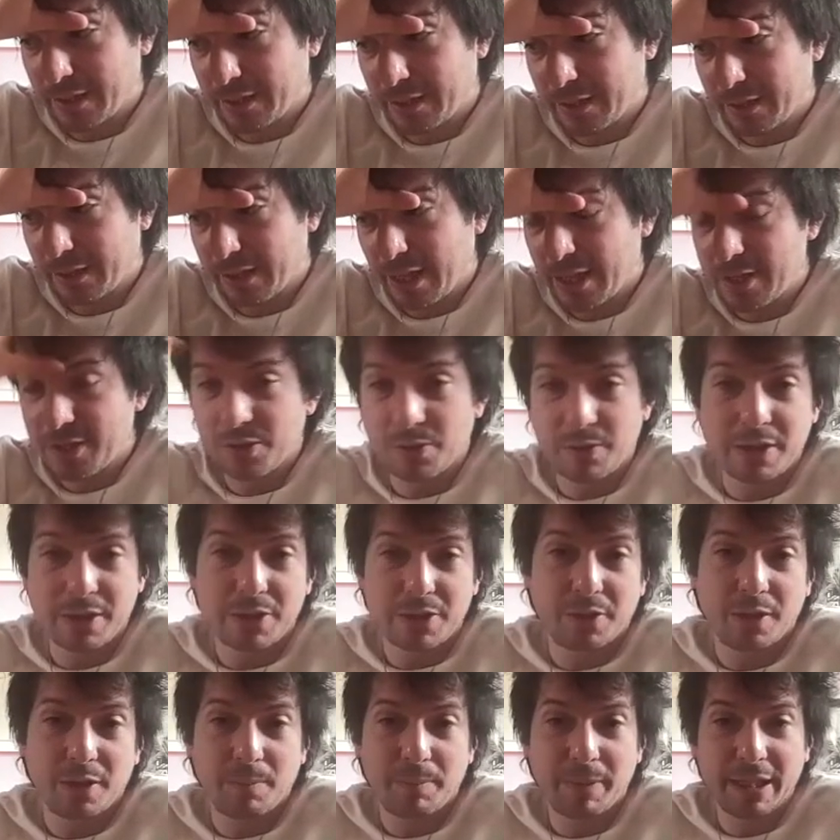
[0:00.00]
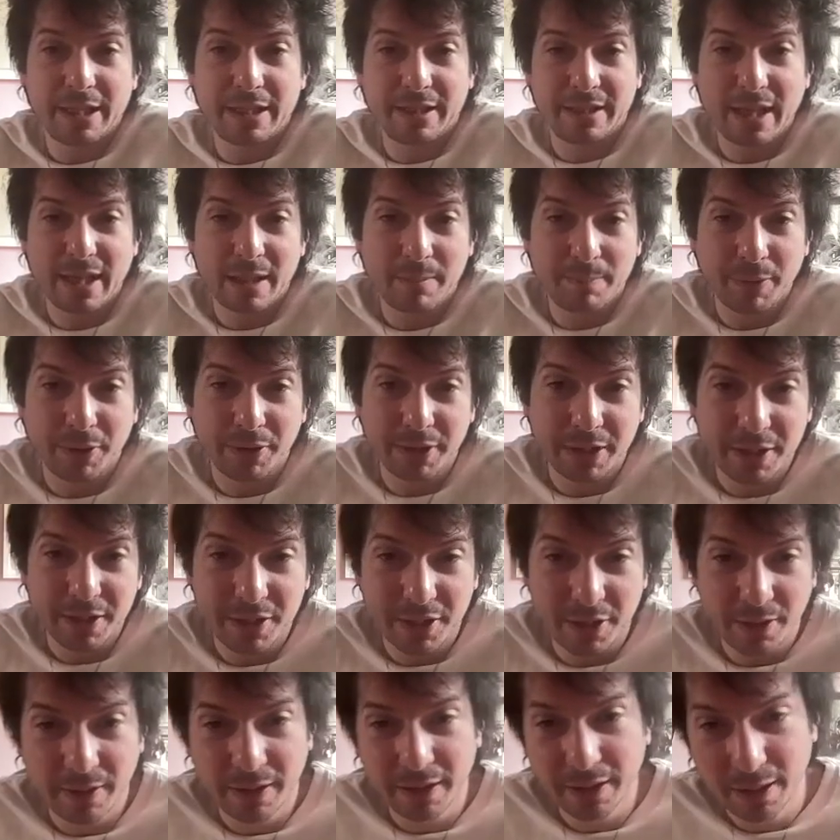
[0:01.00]
There's always got to be a dead body
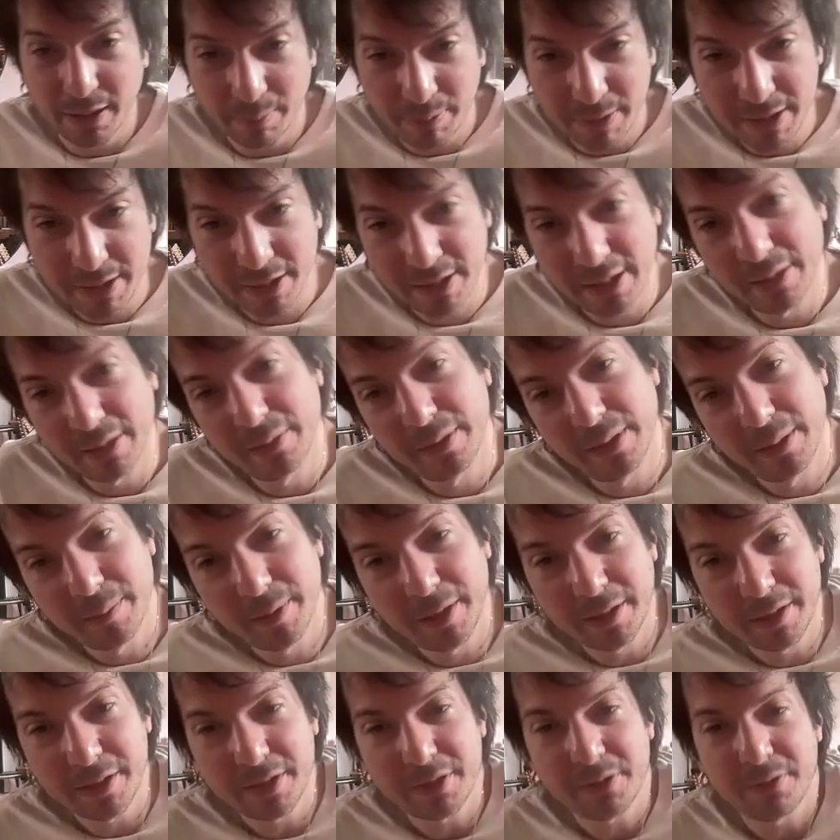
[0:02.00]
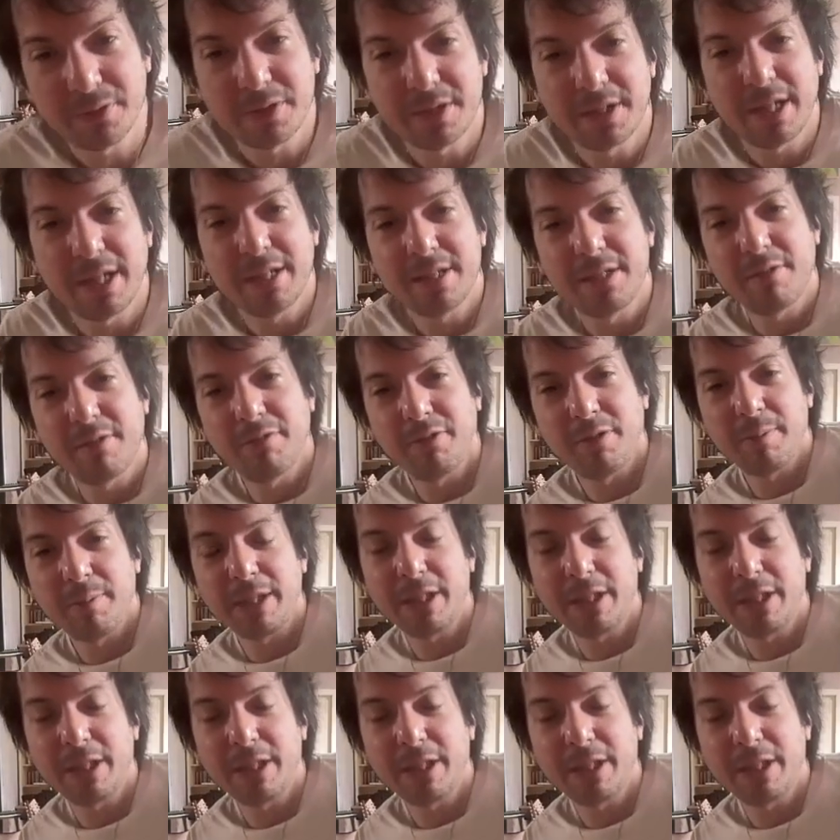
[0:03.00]
showing up, isn't there, in a Martin Scorsese film?